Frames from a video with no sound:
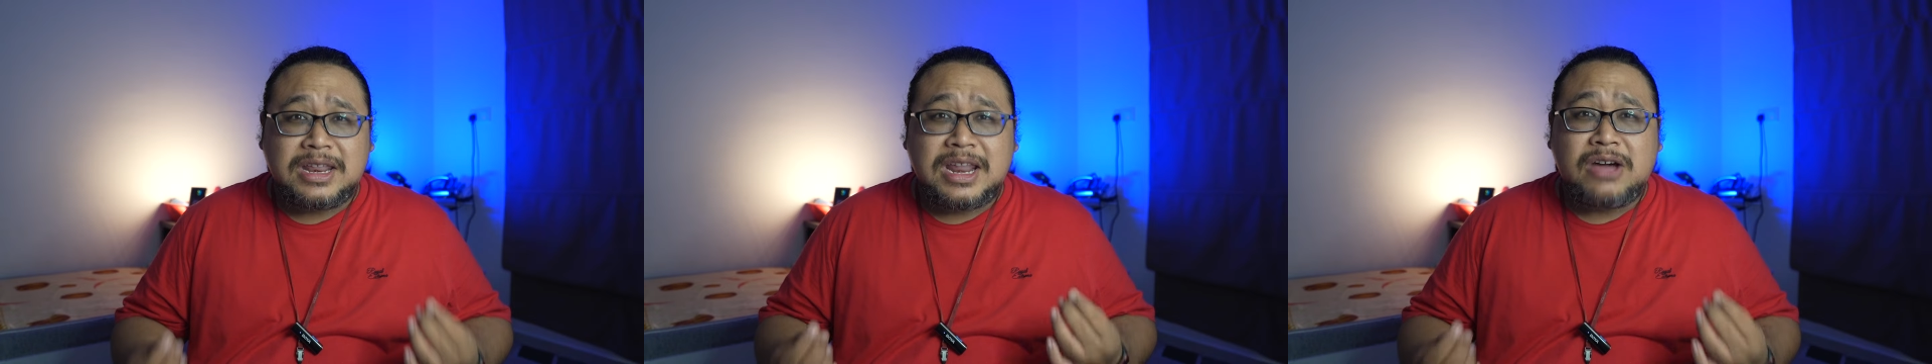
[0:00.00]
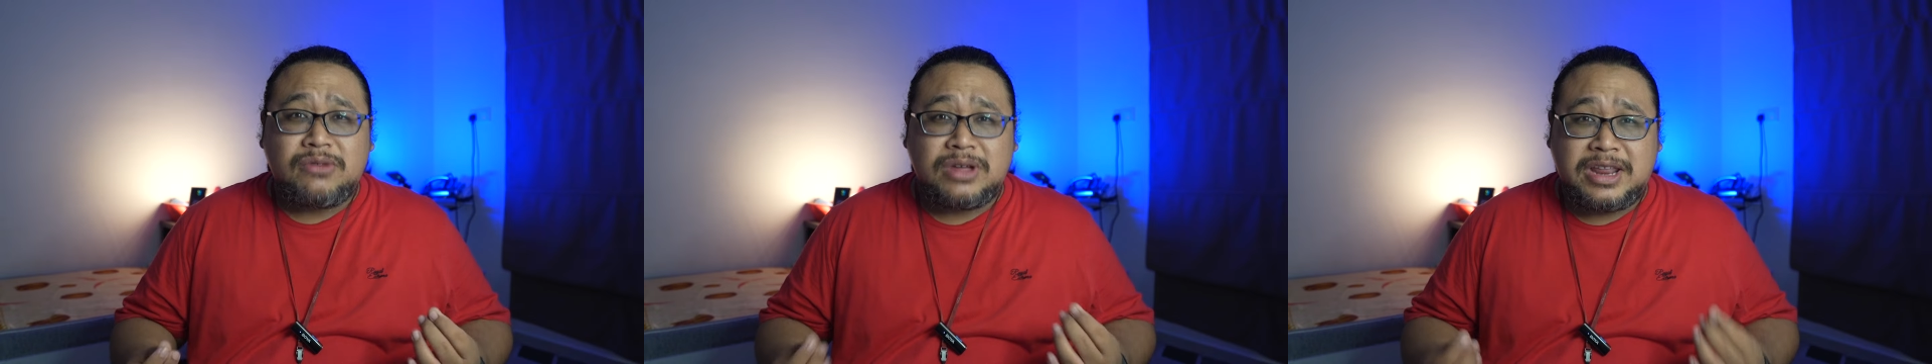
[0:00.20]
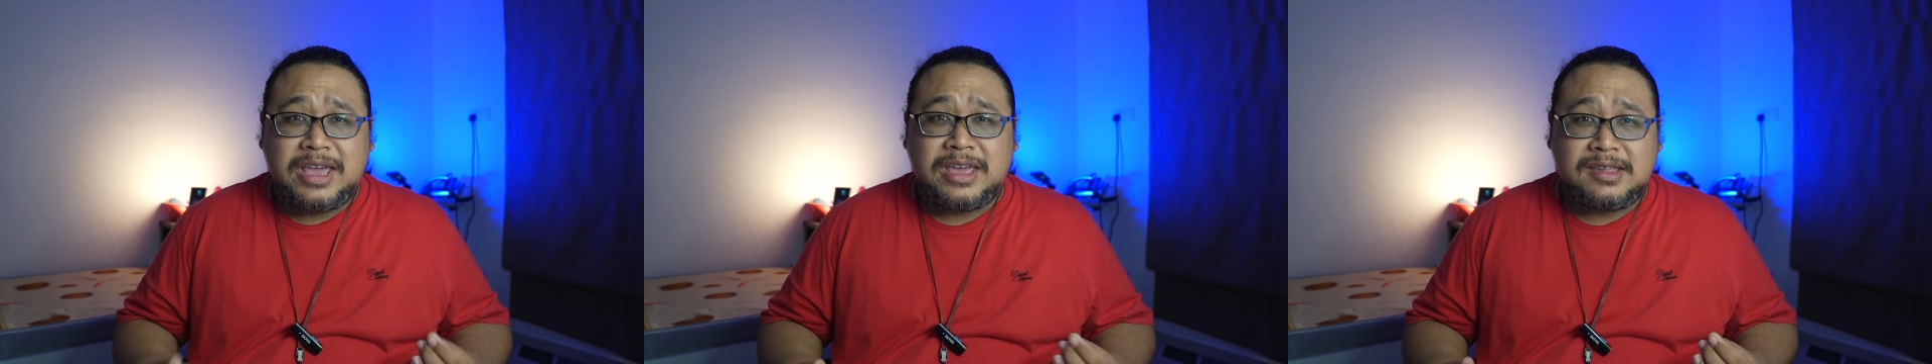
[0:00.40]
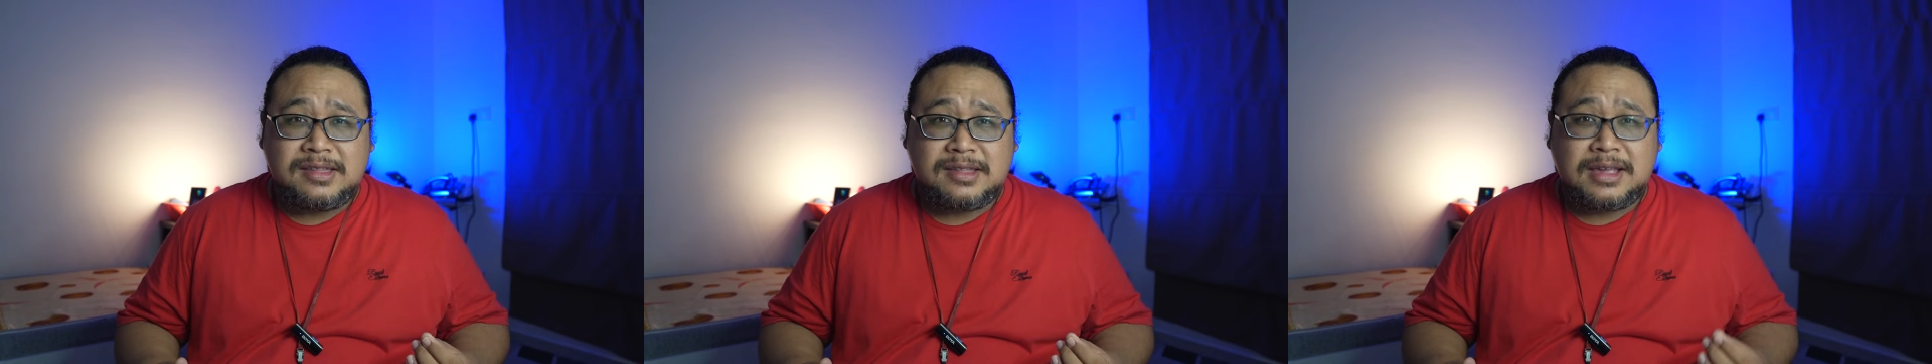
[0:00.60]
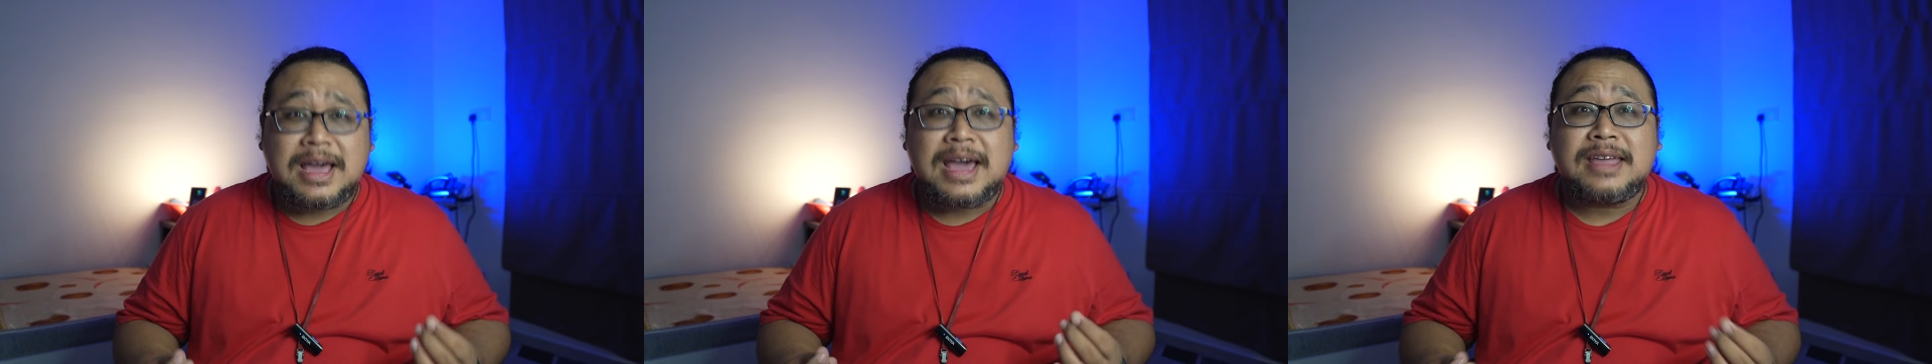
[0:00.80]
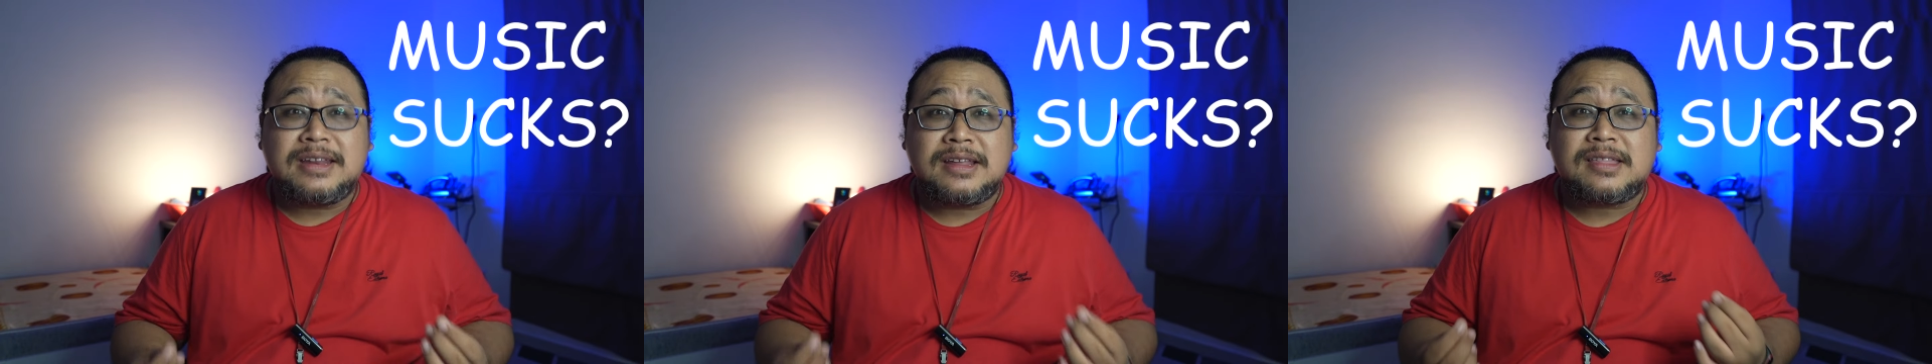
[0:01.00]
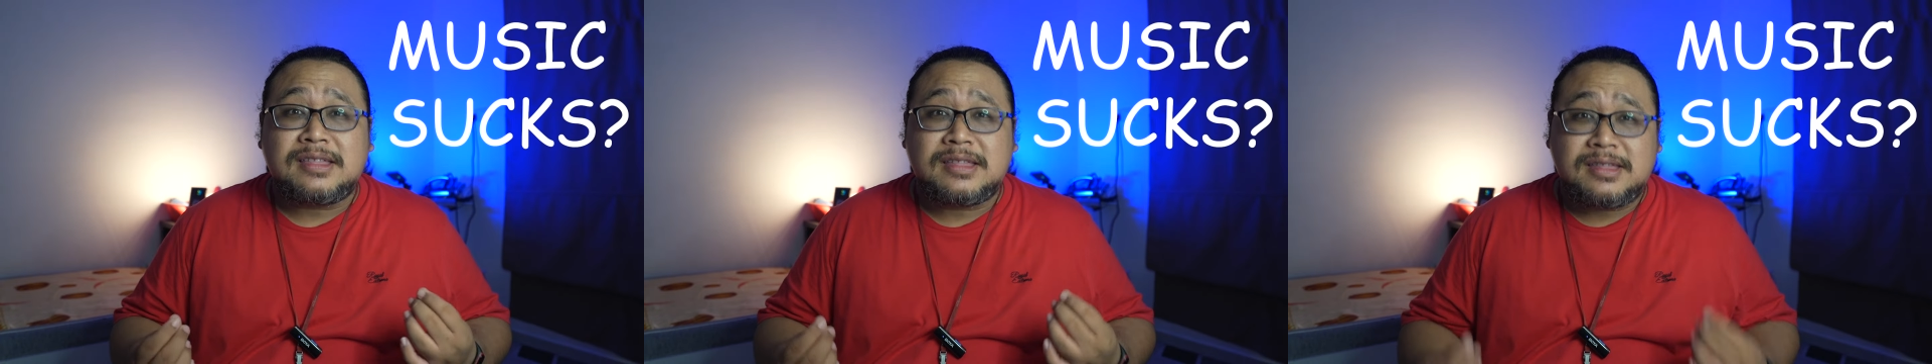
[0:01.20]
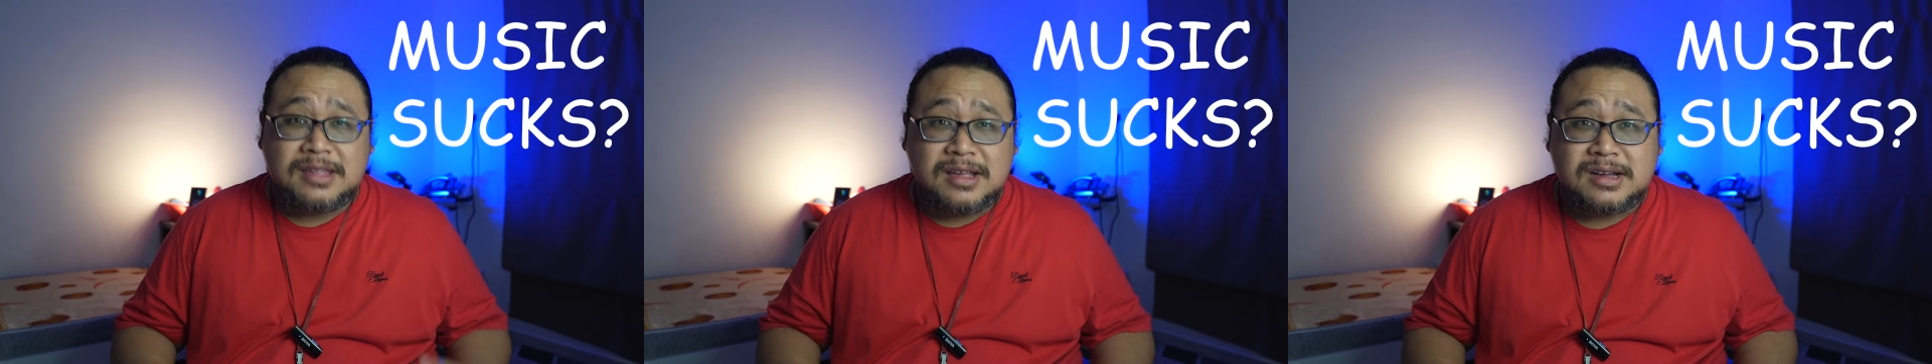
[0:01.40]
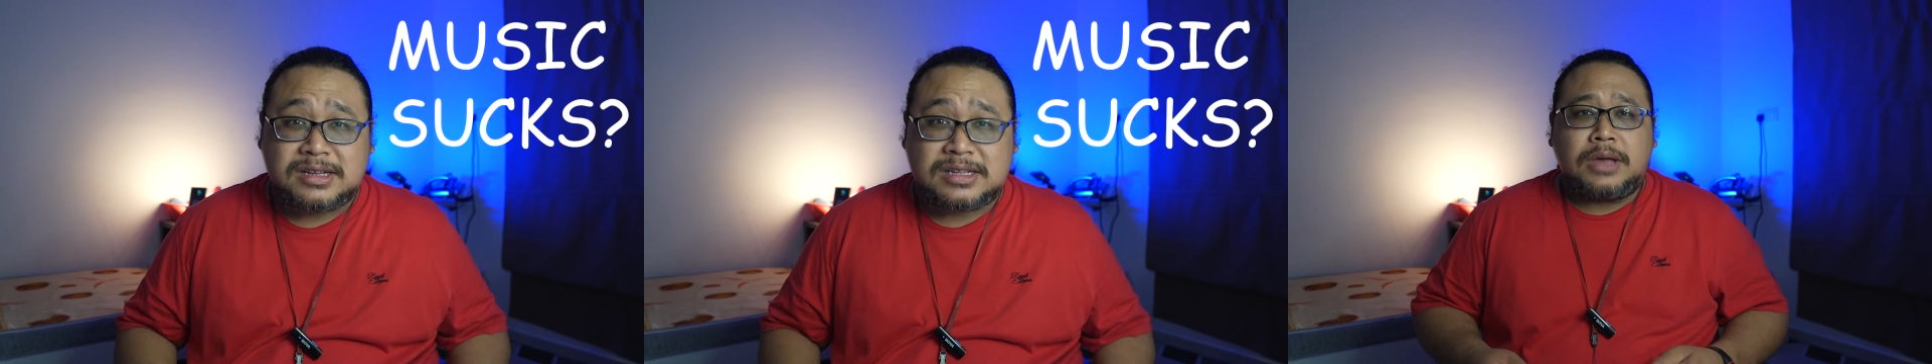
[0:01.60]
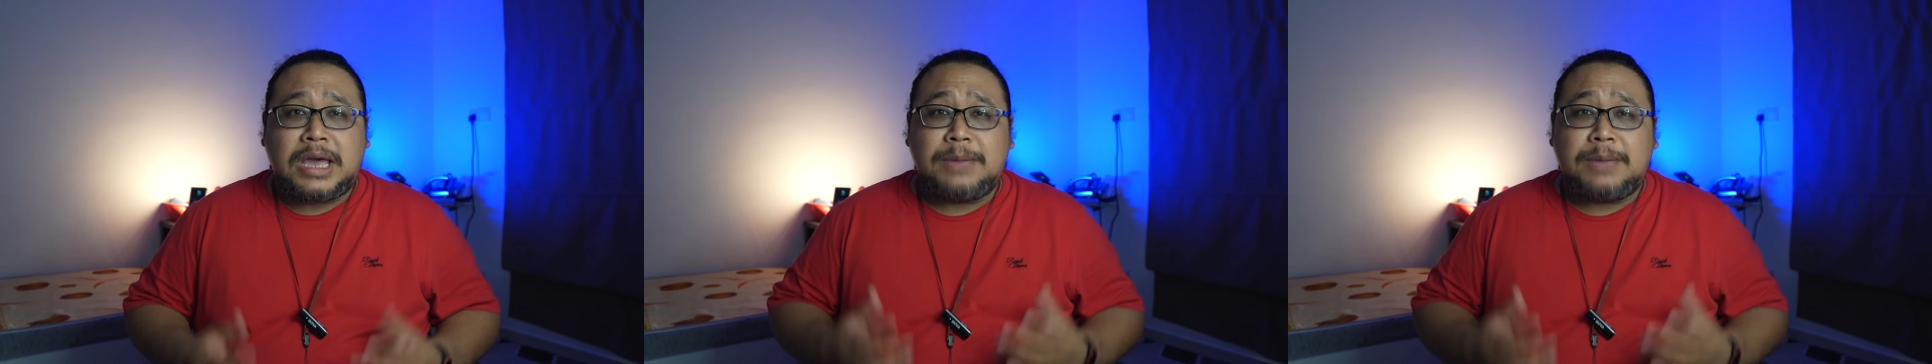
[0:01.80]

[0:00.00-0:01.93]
nowadays kind of sucks?